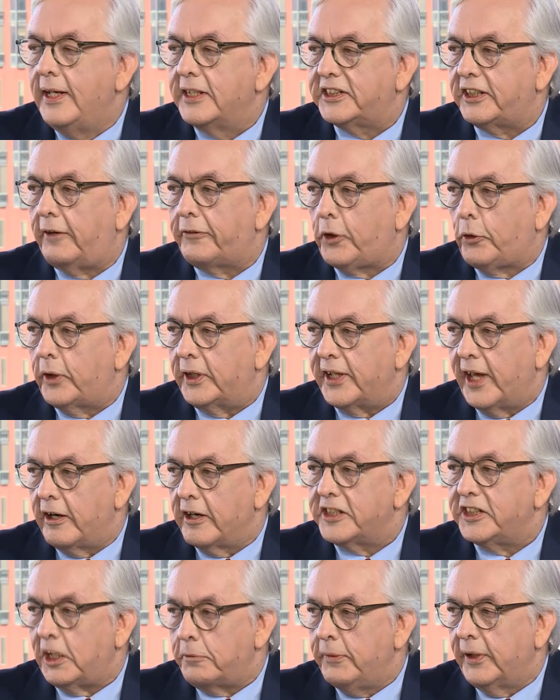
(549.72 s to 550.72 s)
South Korean
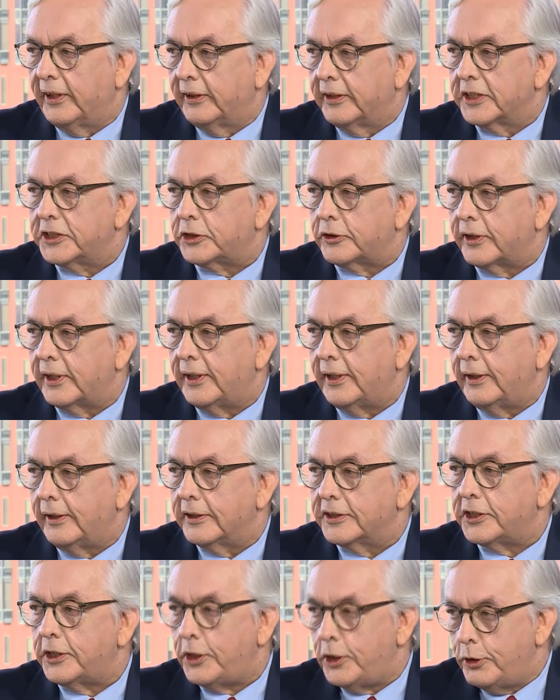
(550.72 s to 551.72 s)
entertainment industry
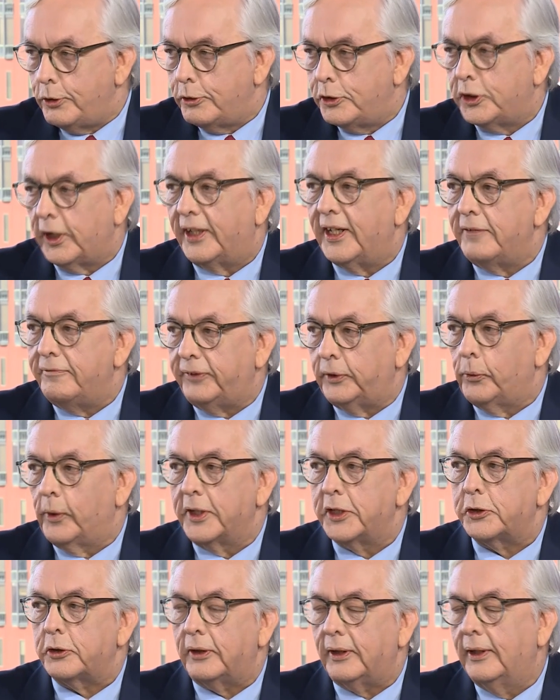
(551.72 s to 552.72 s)
is huge and
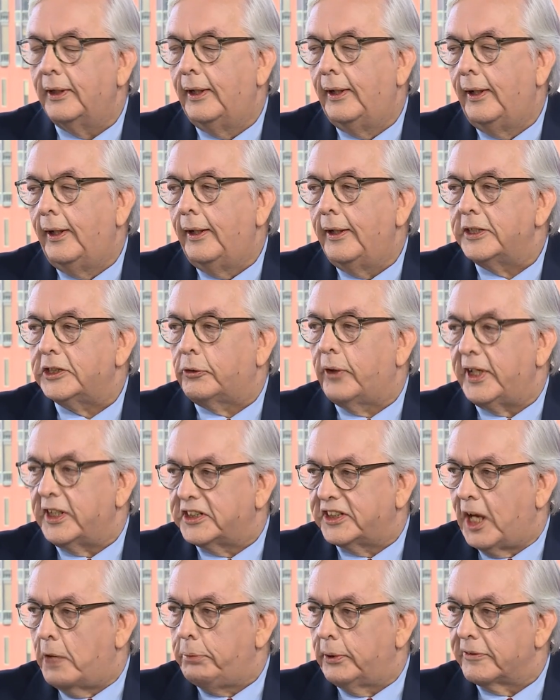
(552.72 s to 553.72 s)
influential. It's a great
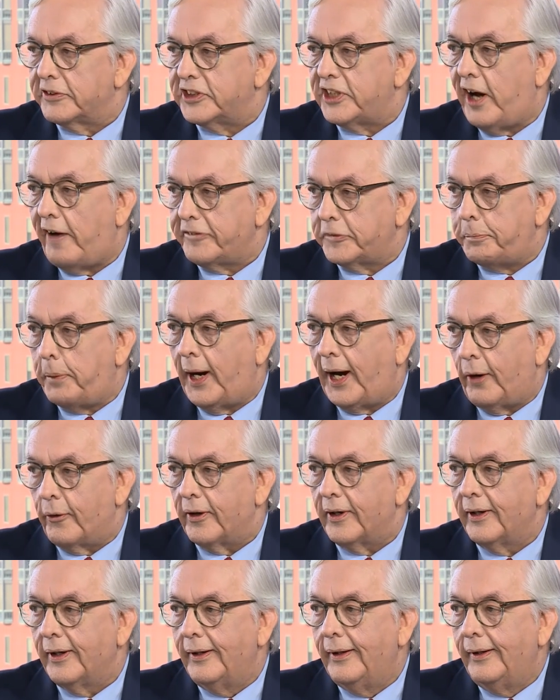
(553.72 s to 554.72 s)
example of soft
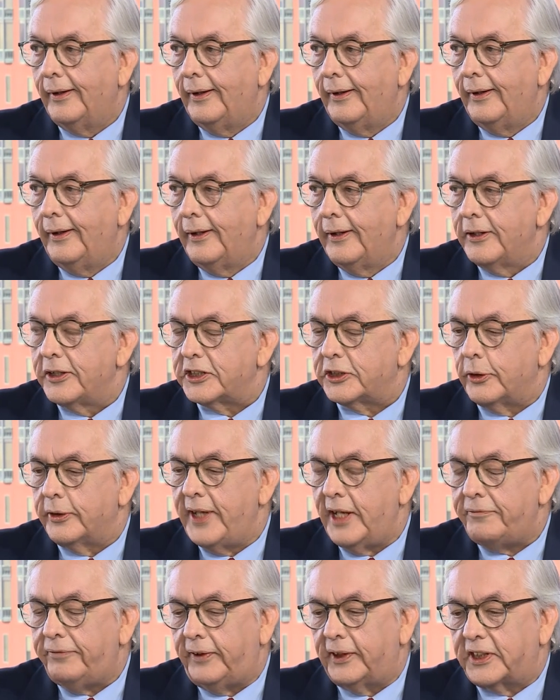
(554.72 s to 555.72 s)
power. So
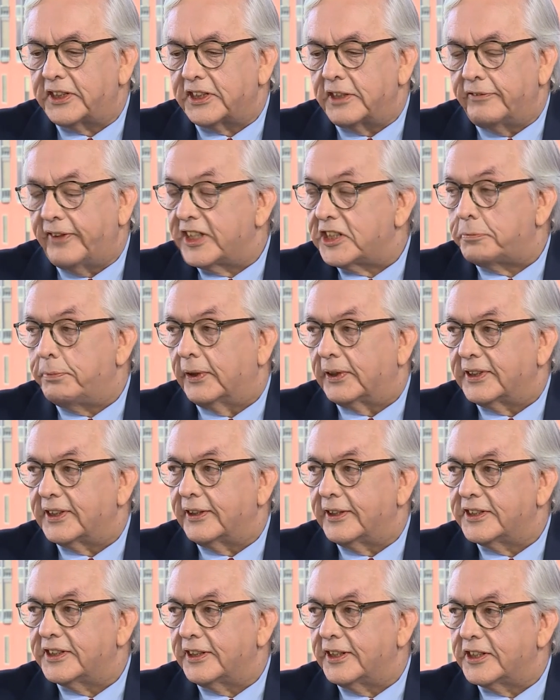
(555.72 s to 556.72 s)
Netflix investment
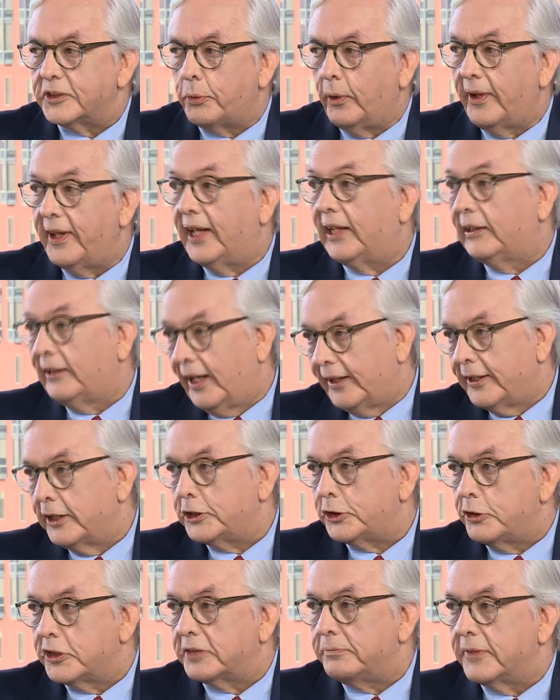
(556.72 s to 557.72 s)
is, is one of the headline
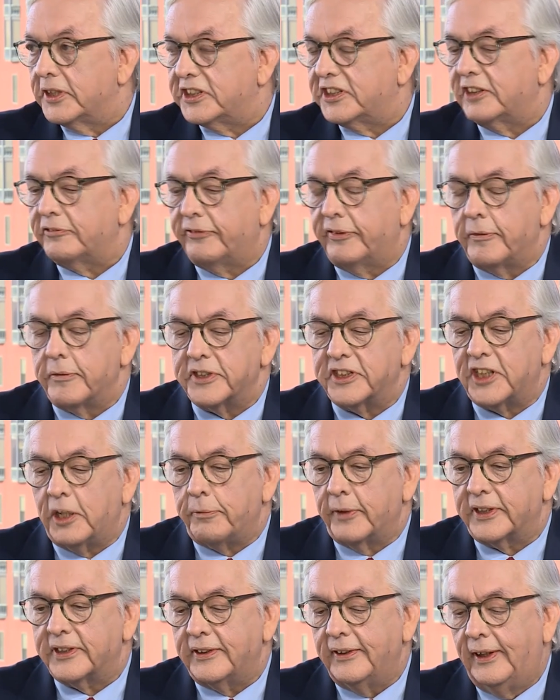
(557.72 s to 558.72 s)
issues this, from the
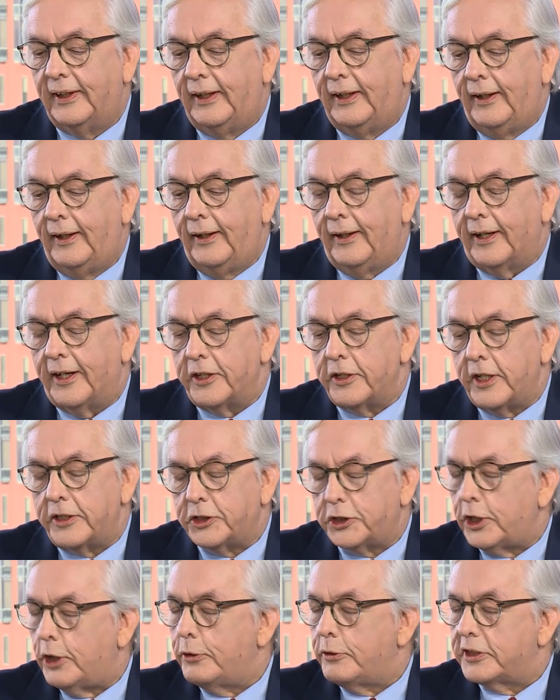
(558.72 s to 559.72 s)
summit. And it
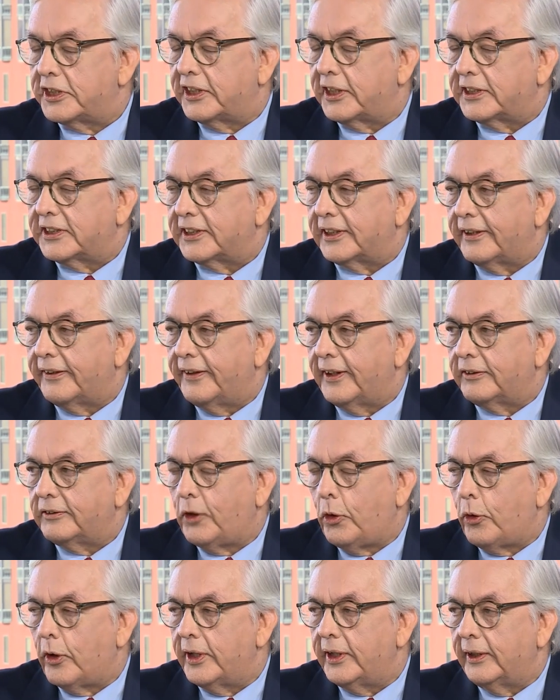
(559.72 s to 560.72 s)
shows that uh, the
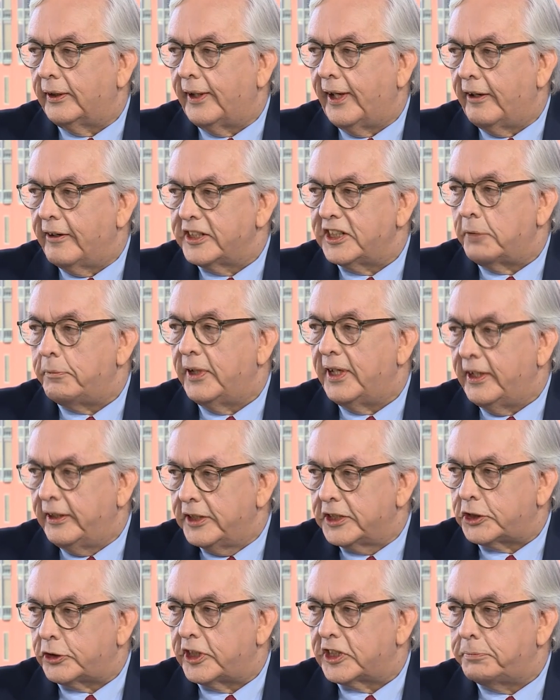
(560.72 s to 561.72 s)
Korean entertainment
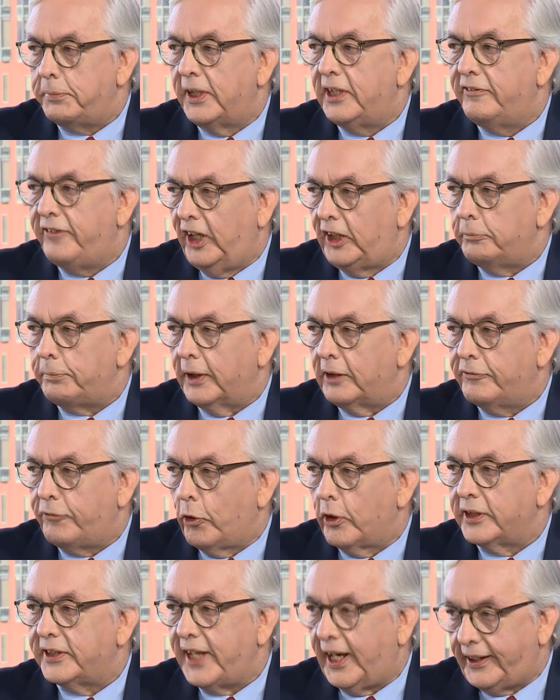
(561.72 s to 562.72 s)
industry has been developing
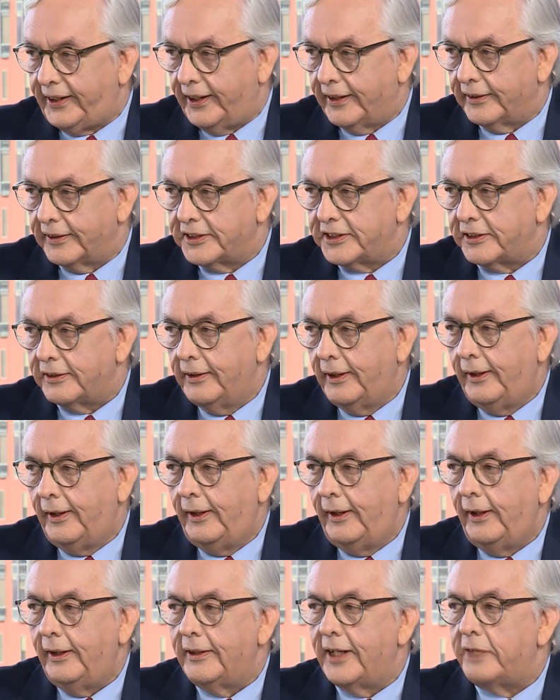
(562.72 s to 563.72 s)
for decades.
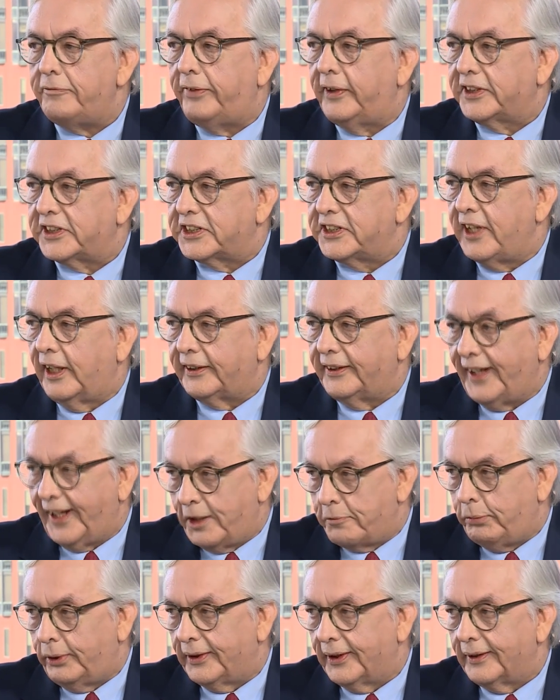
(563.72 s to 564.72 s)
Netflix is not
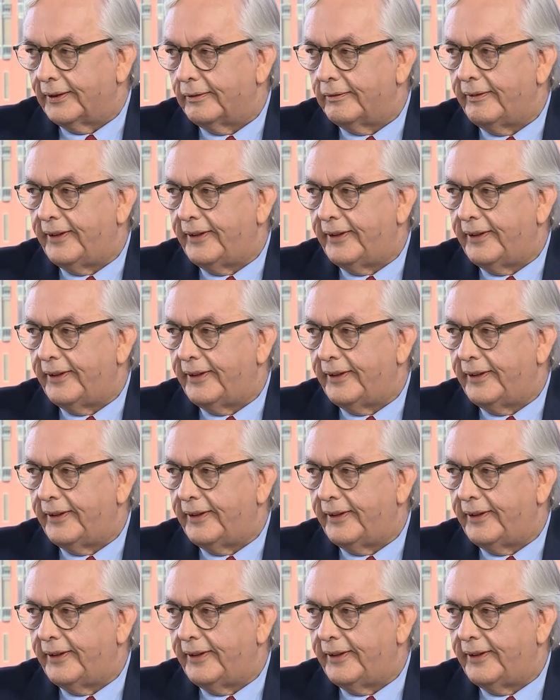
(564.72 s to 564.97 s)
gambling.